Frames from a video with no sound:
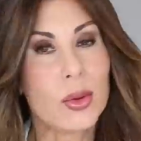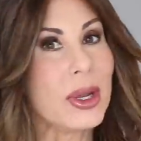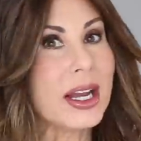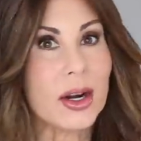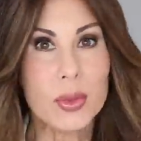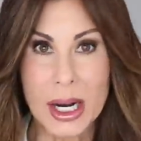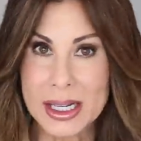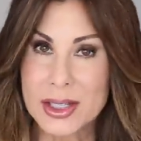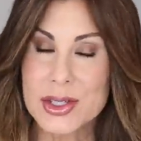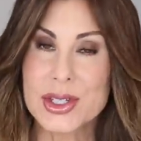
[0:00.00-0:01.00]
we are
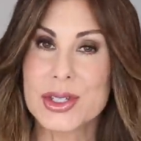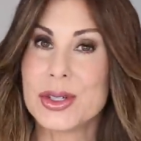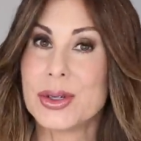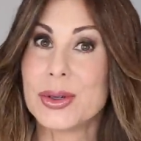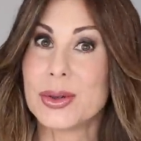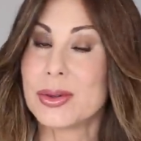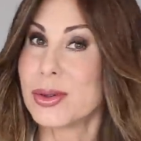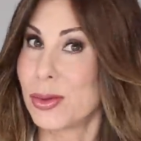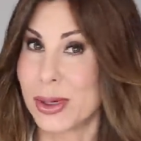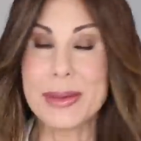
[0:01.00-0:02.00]
ready
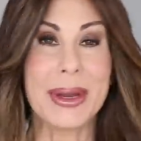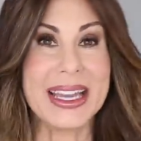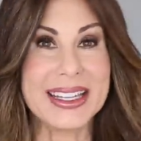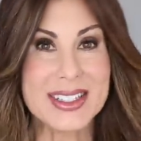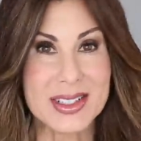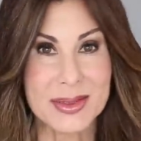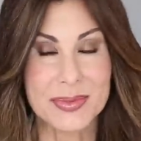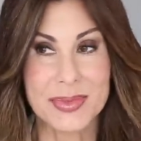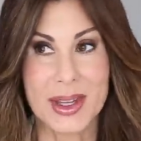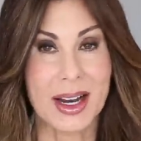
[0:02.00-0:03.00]
to repaint.
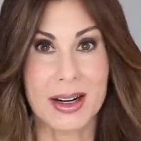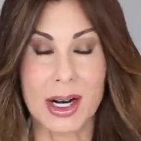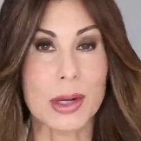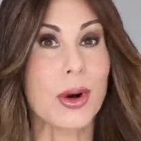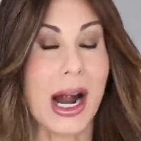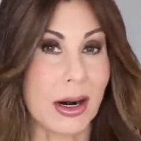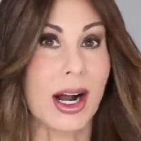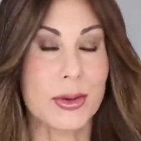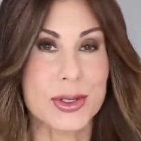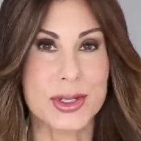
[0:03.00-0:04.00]
Our, our
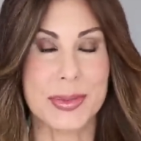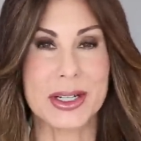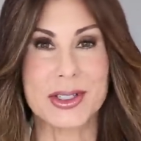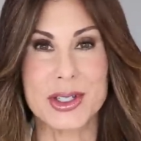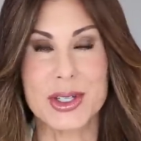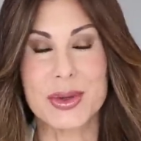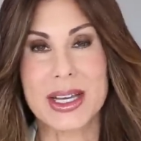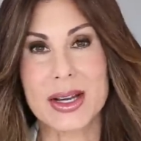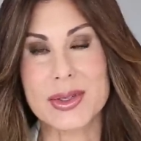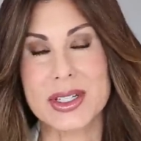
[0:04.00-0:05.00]
house was built in
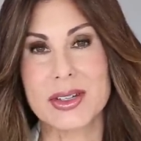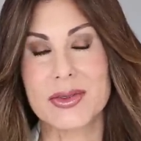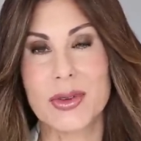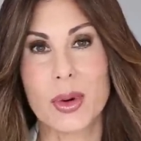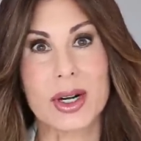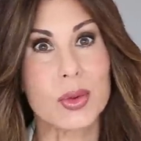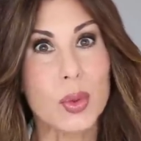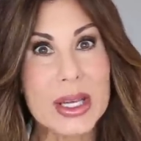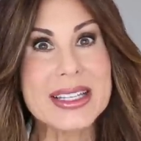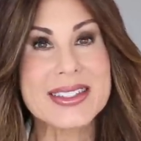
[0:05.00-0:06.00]
2004 and we